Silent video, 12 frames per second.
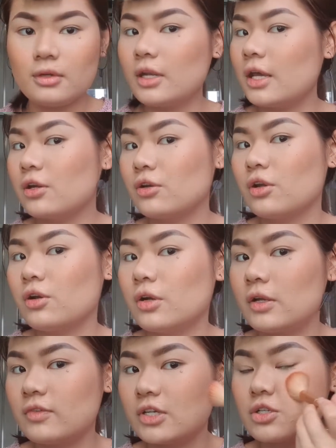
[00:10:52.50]
I don't know
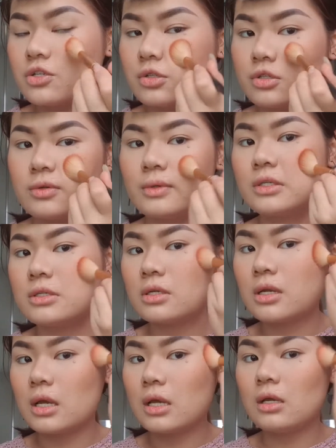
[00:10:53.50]
if I should do it
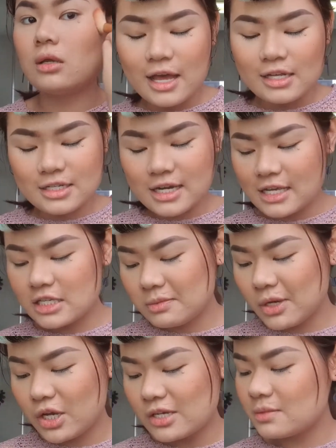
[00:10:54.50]
today. Today is my
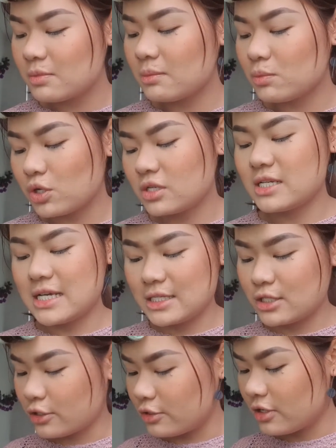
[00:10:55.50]
husband's birthday,
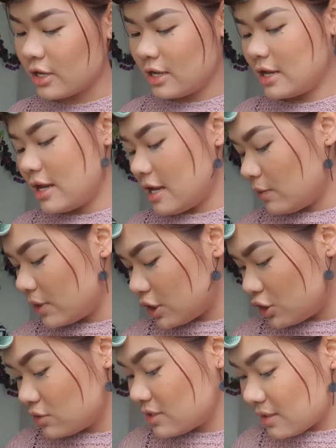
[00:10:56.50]
so I want to
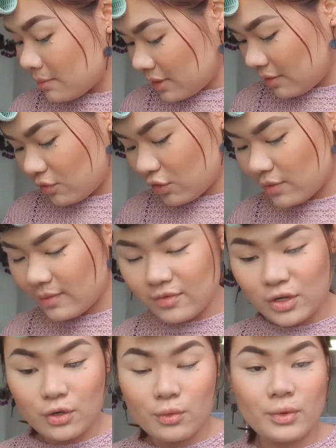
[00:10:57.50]
do something for him, even
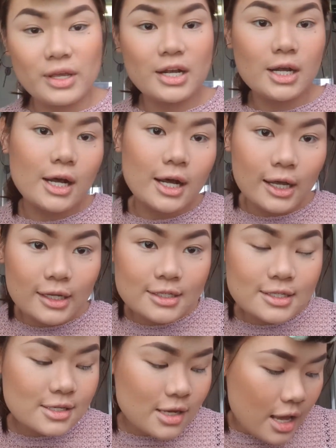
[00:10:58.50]
though we
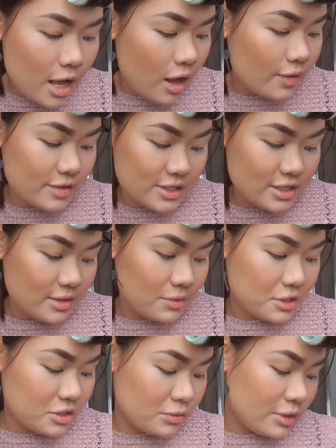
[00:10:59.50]
can't, obviously,
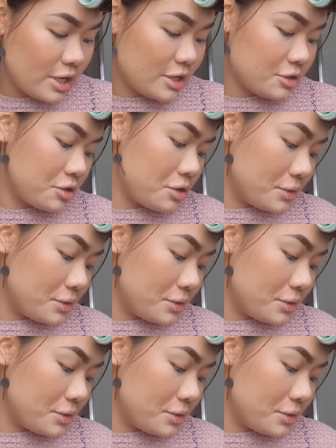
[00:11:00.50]
because we can't go